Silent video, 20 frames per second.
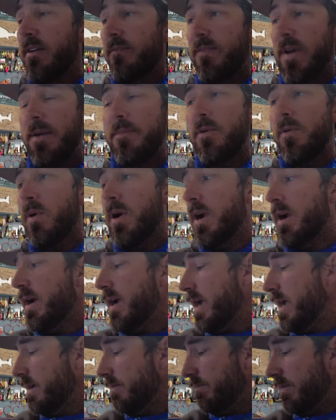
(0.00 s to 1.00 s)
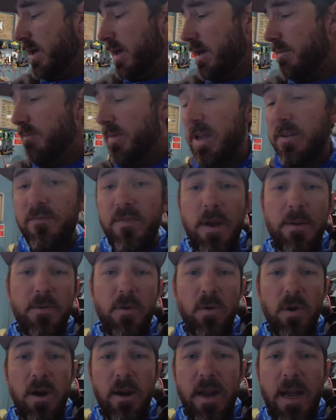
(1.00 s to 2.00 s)
February, uh, mid
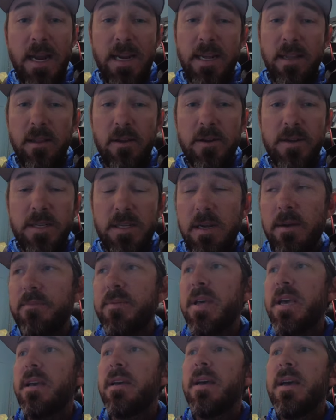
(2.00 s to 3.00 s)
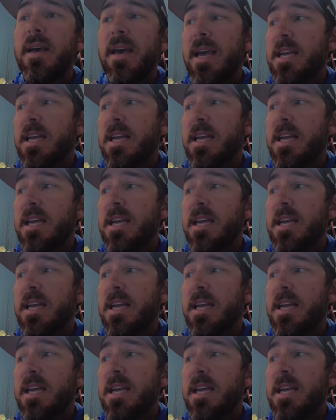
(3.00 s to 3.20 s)
February, I did learn something.